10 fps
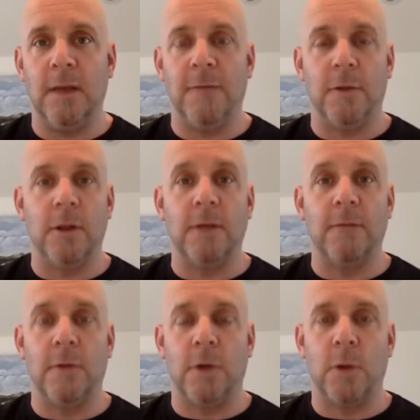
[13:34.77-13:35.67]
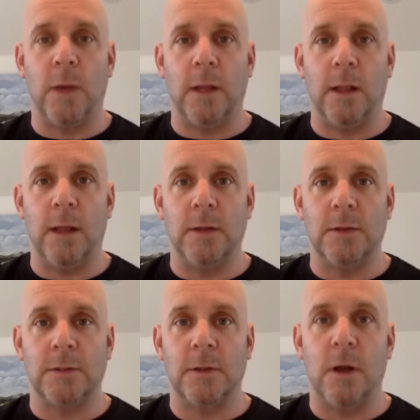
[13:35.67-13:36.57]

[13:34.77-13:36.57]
if they're looking for a quick close,